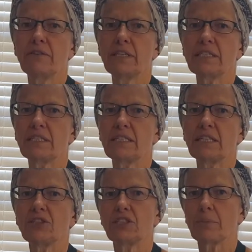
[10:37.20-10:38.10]
this
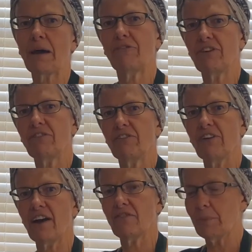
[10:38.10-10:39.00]
dish is about
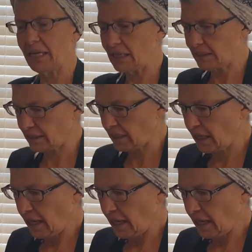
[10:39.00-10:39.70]
55 minutes.